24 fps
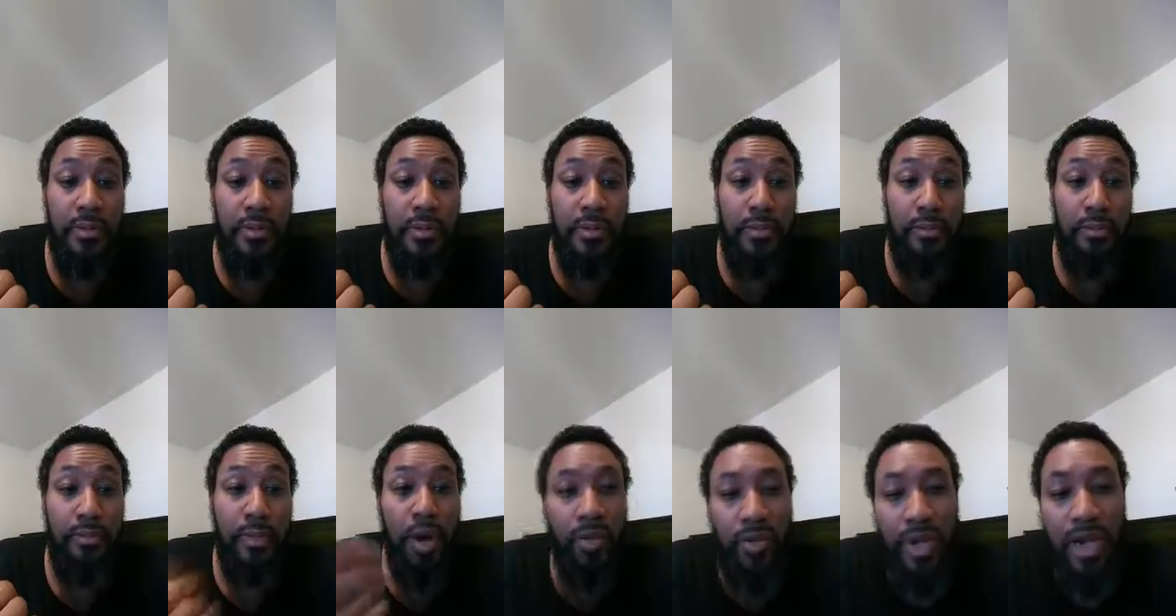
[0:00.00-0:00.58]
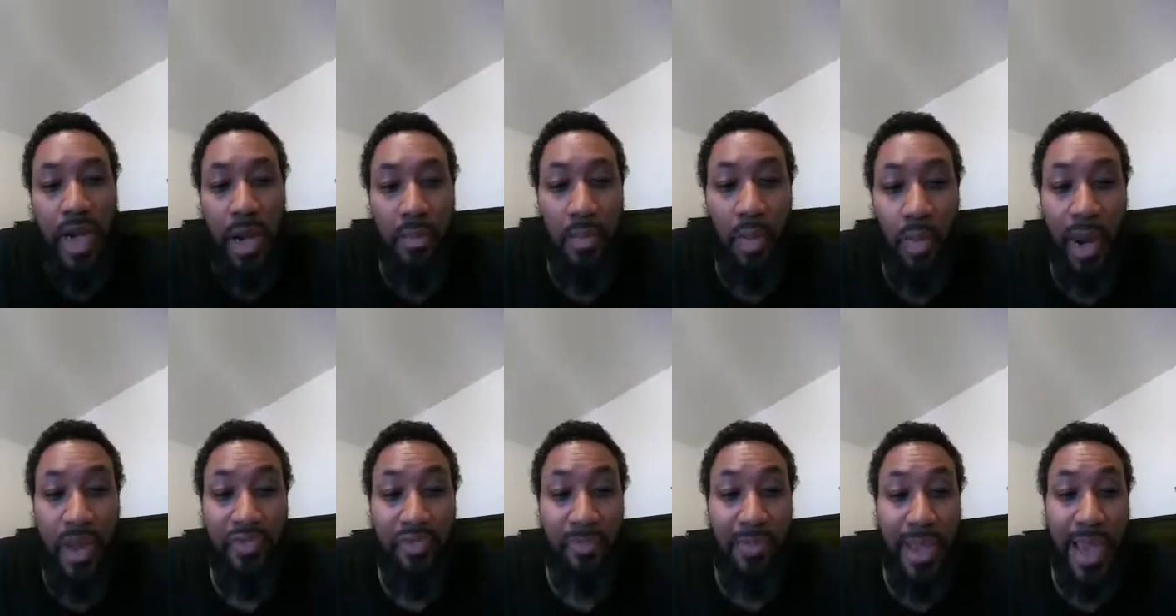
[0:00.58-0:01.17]
But we come away
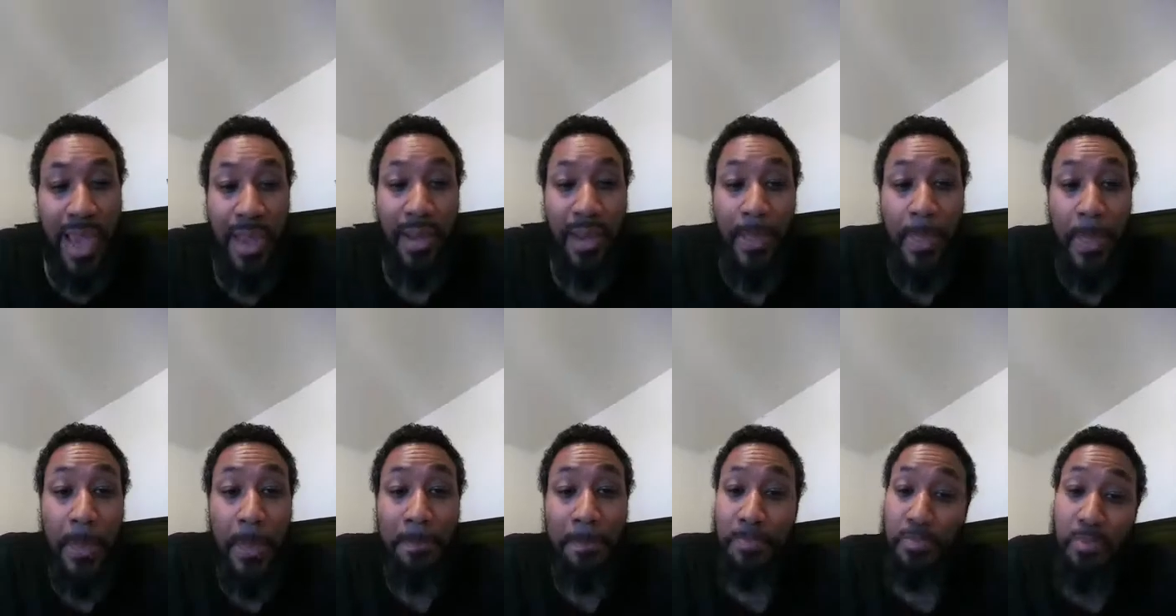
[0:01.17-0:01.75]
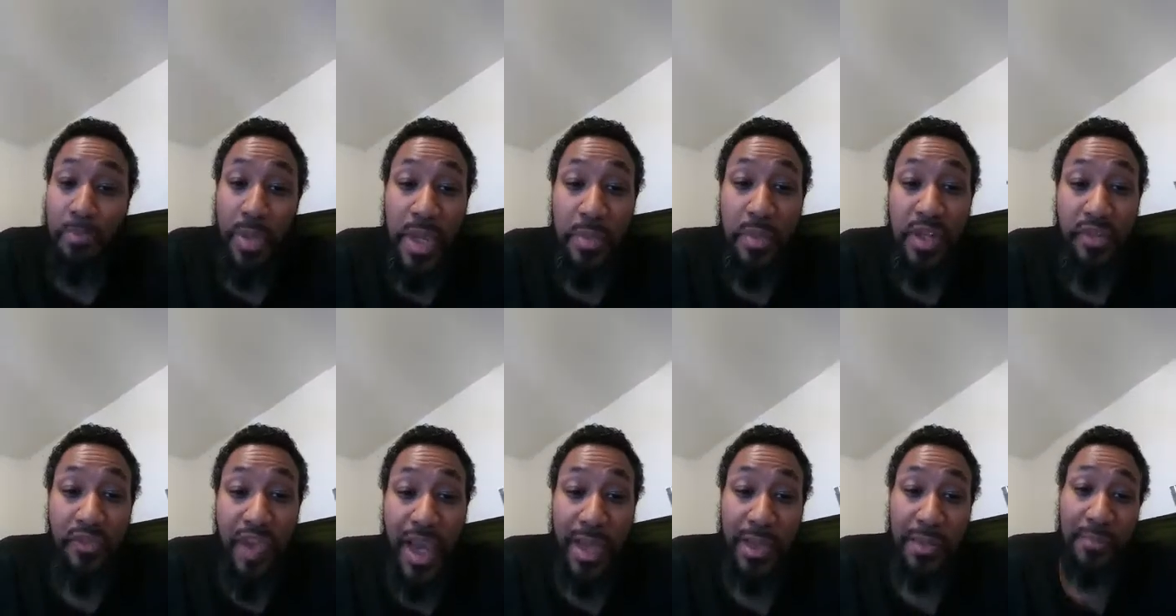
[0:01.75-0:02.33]
from that, and people
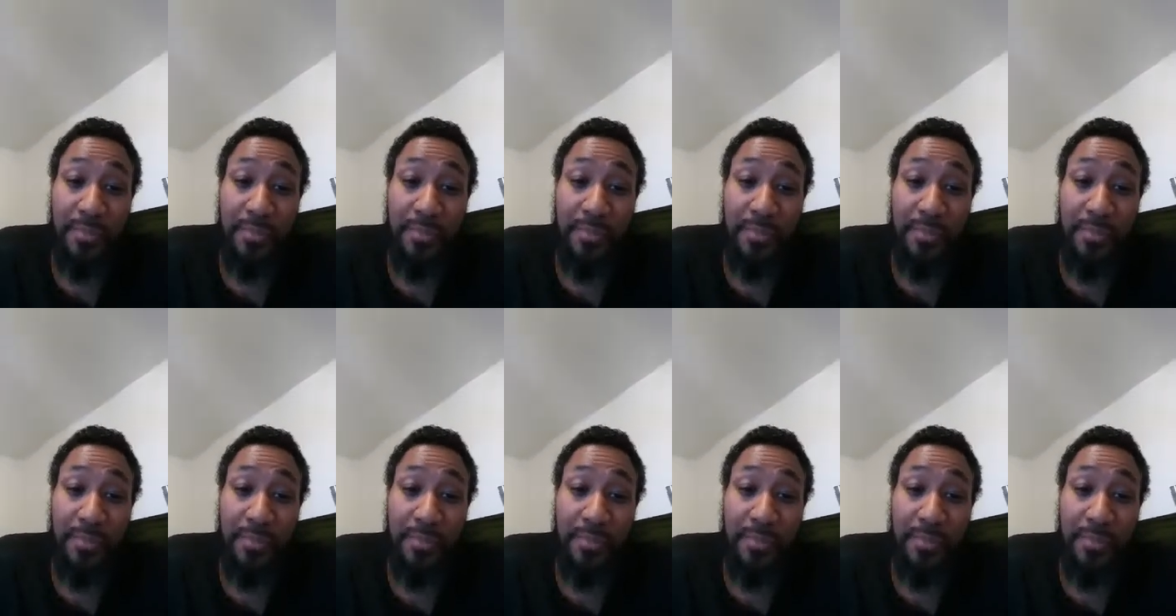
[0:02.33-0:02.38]
develop.